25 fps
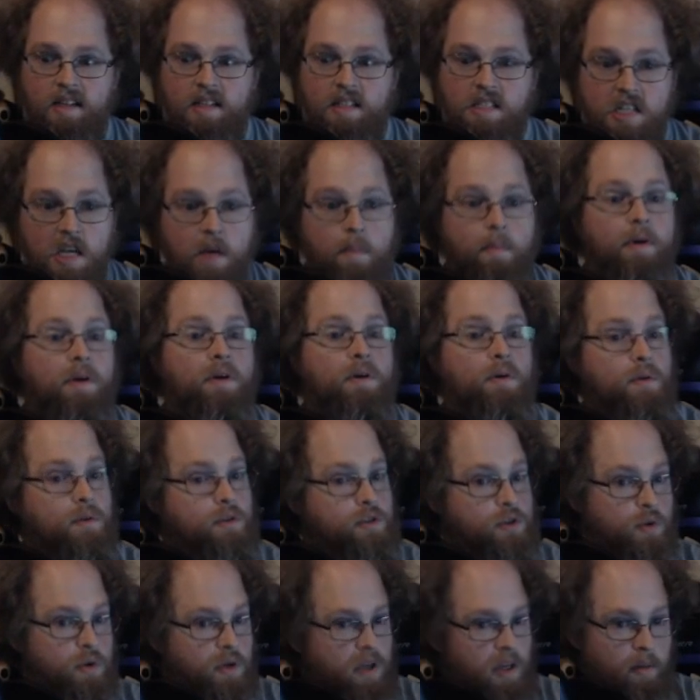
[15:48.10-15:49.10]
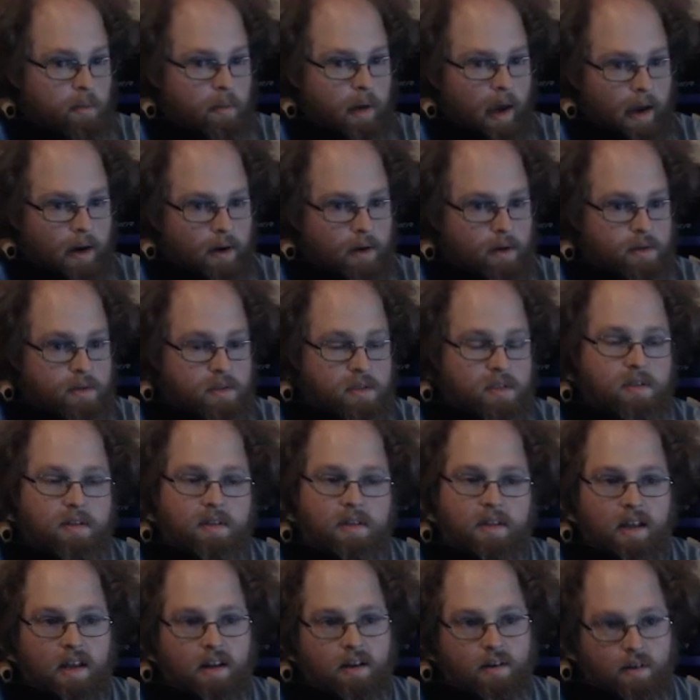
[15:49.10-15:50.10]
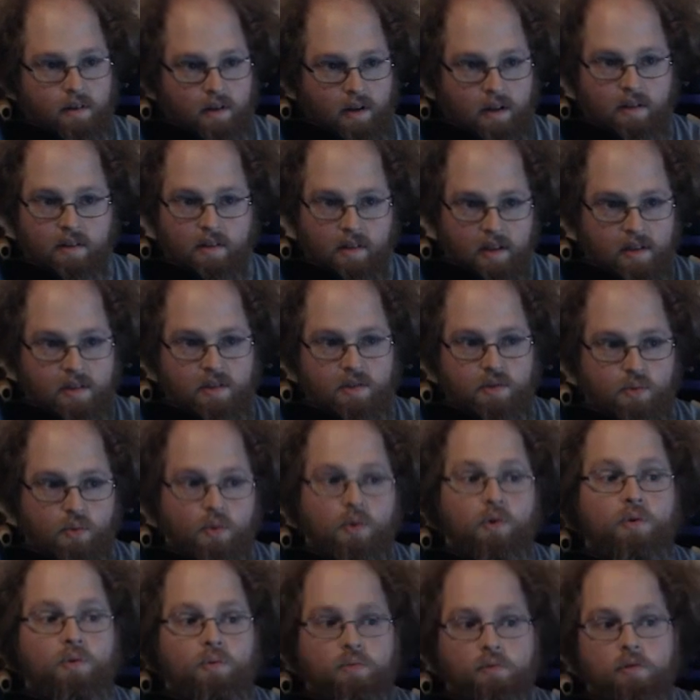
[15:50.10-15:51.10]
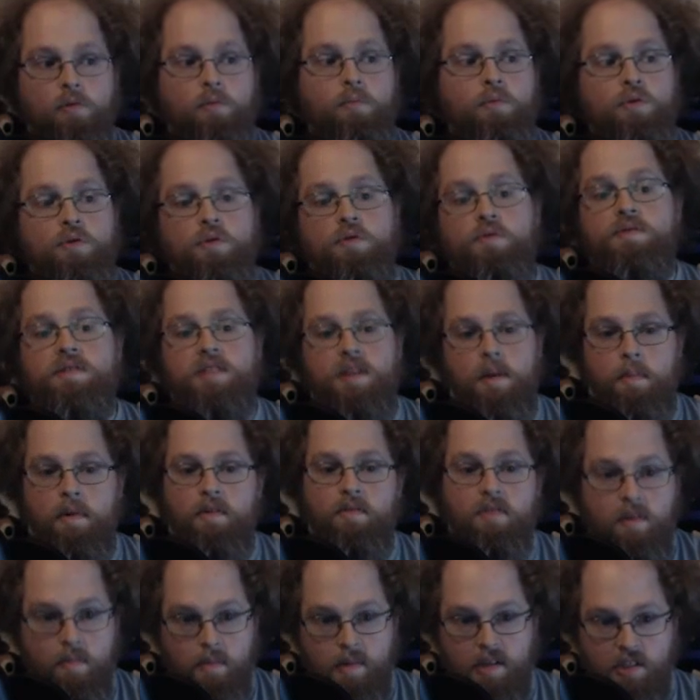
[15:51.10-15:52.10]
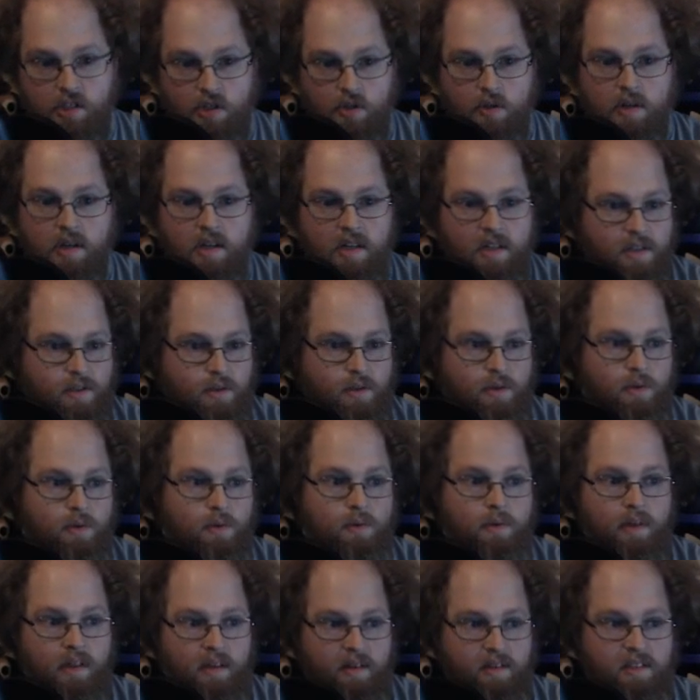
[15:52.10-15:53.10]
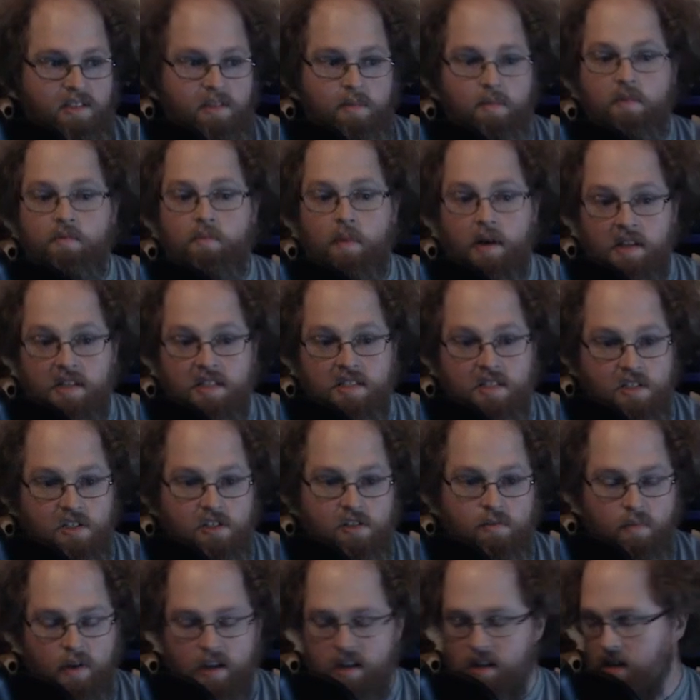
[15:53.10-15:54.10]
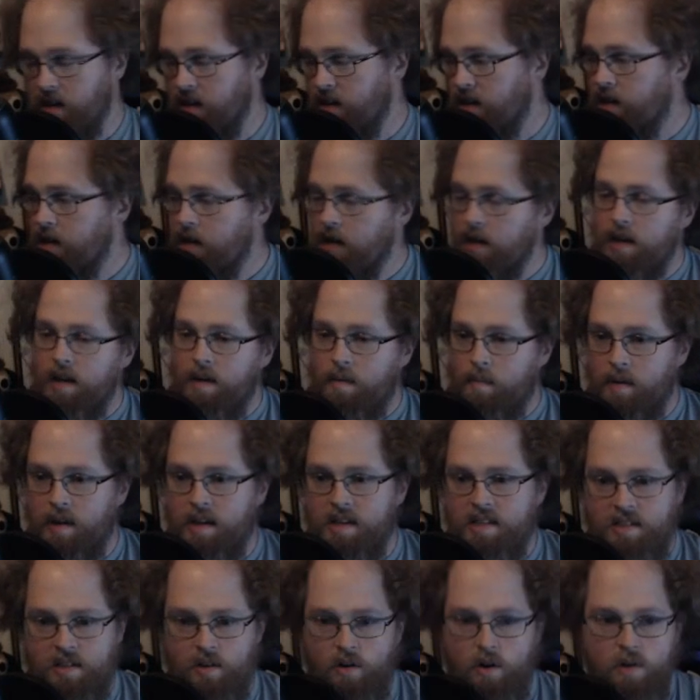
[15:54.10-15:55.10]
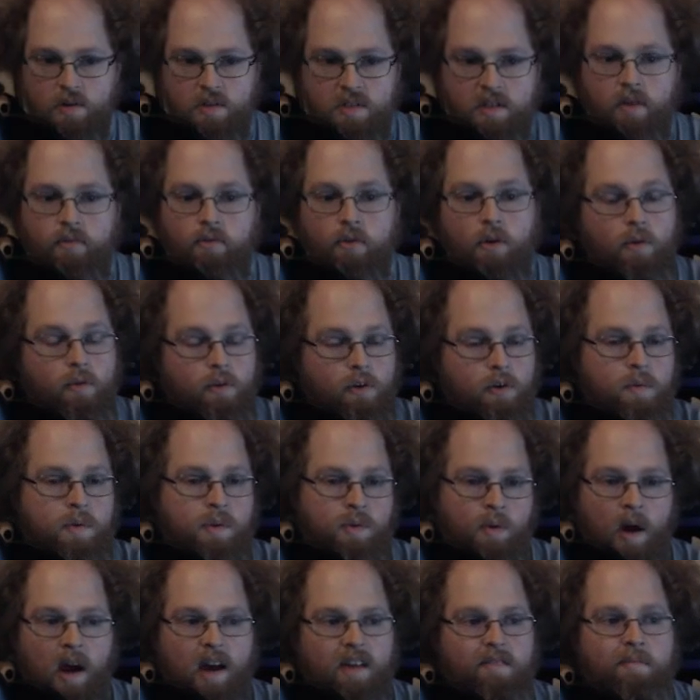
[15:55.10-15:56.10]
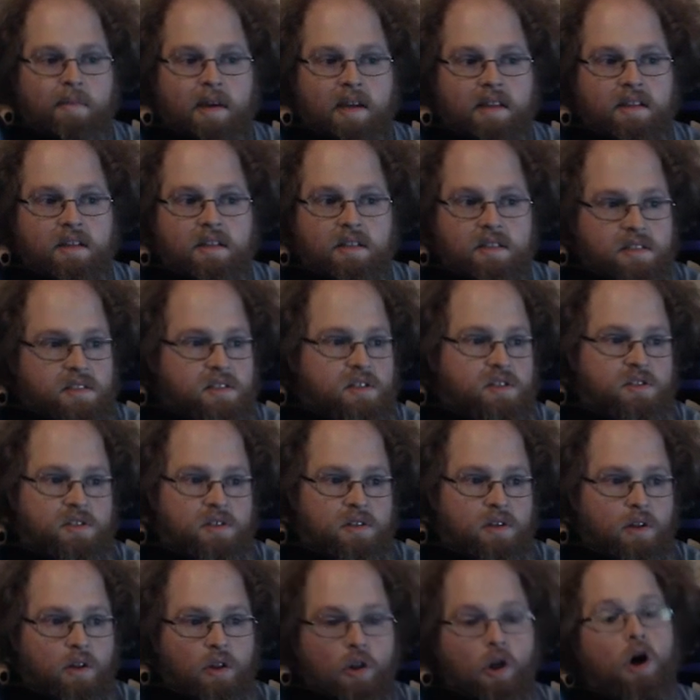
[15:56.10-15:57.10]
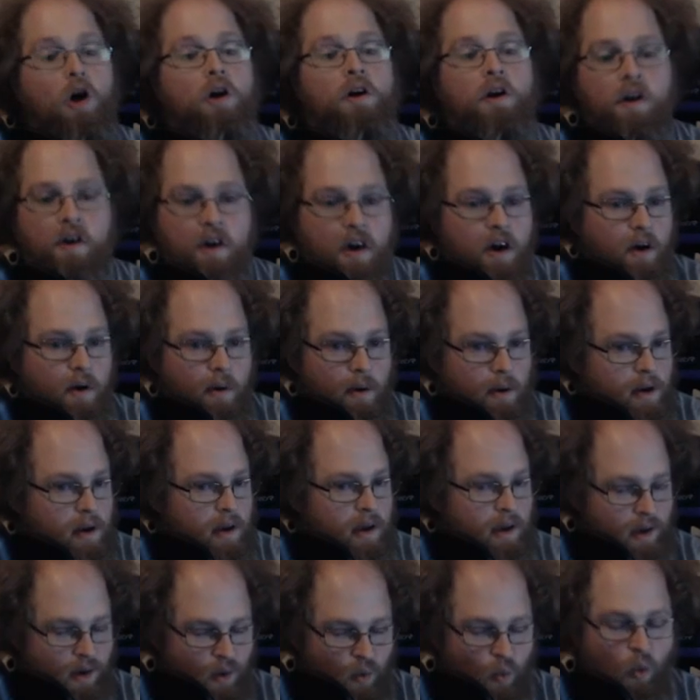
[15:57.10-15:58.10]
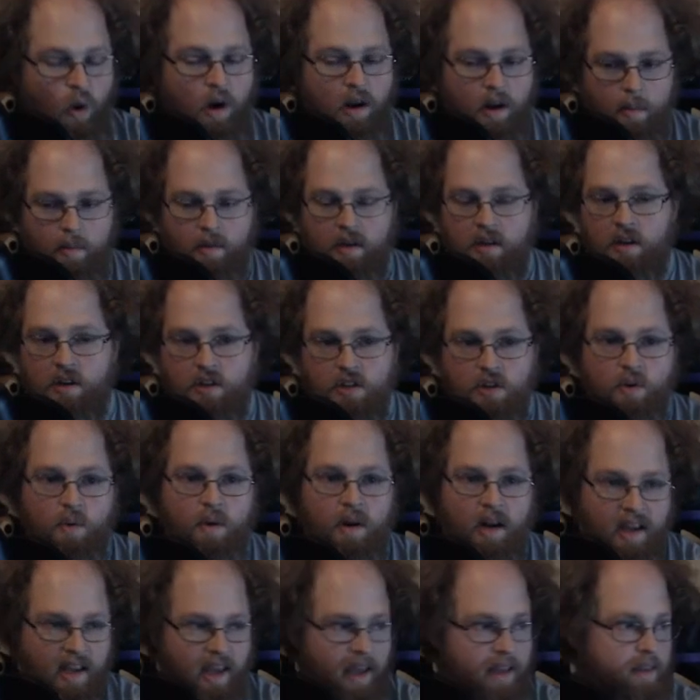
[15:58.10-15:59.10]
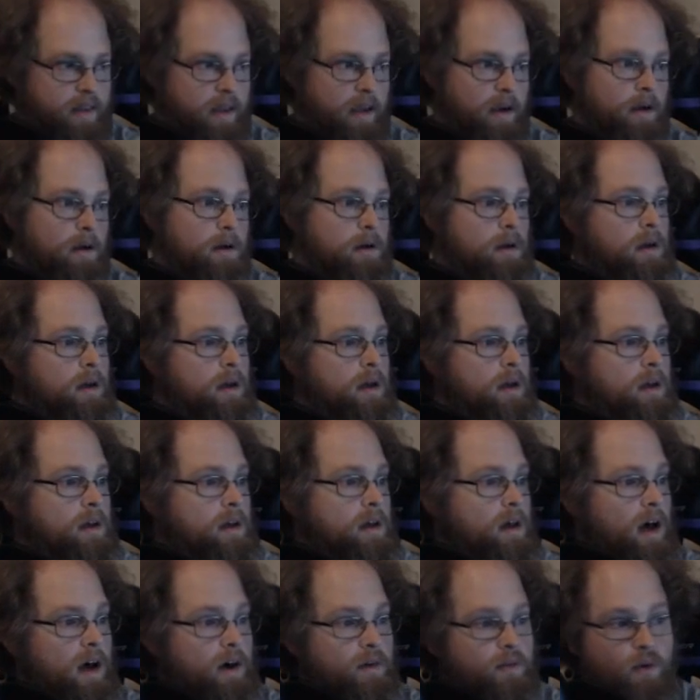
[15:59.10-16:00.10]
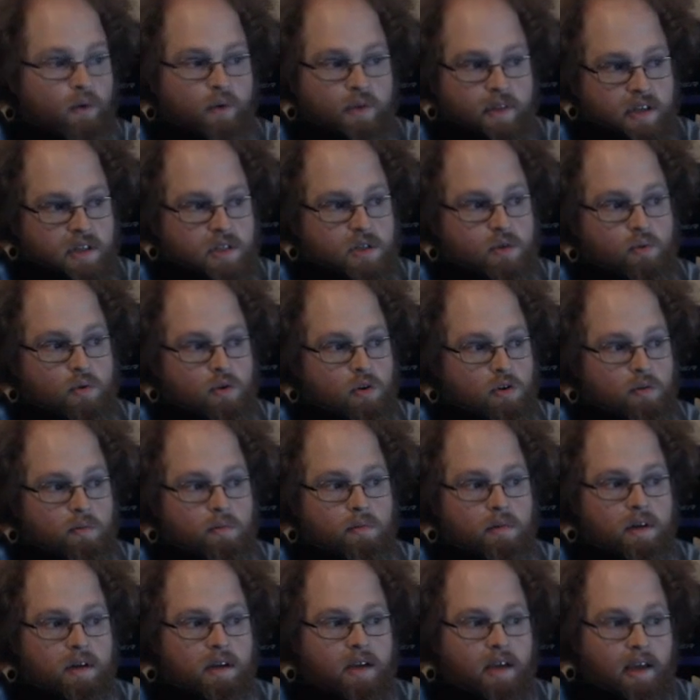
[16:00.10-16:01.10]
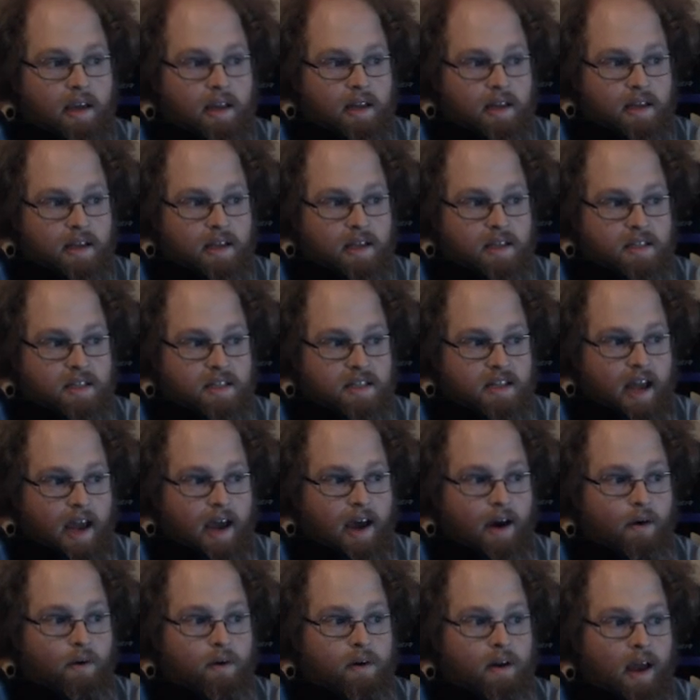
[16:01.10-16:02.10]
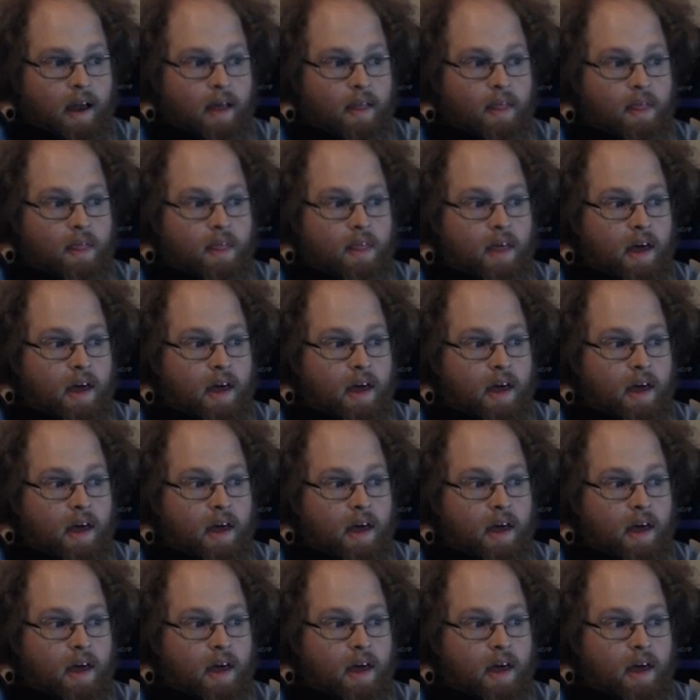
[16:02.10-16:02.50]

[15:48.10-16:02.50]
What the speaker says: typical juking patterns that this will remove some of the mystery to like some of my decision making, because there are several rooms where I've made the decision long ago what I'm going to do when I get there. For this room, it is down and